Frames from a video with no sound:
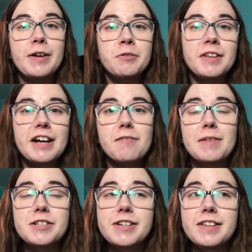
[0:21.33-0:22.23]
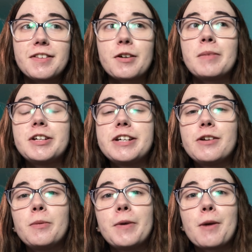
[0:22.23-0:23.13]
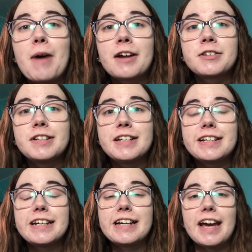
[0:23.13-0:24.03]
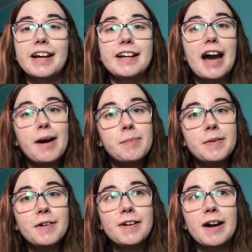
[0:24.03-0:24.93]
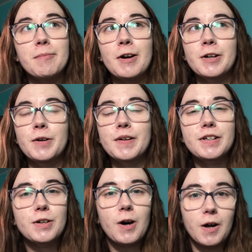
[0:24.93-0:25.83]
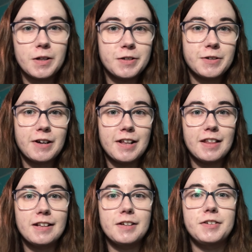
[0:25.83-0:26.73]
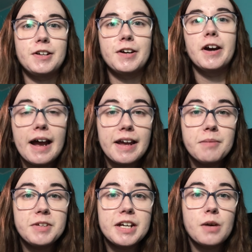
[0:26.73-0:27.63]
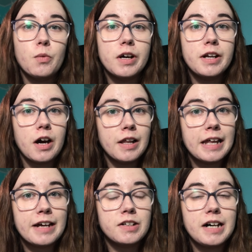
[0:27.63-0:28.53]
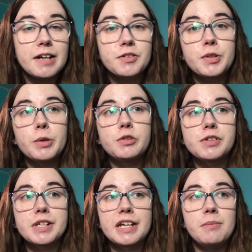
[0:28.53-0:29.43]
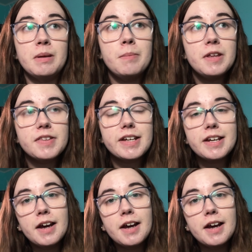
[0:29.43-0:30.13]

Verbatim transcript: I don't think I've mentioned this on my channel, but I'm actually taking a gap year. I'm not going to college or anything this year. I am taking one online class though, just to keep me busy.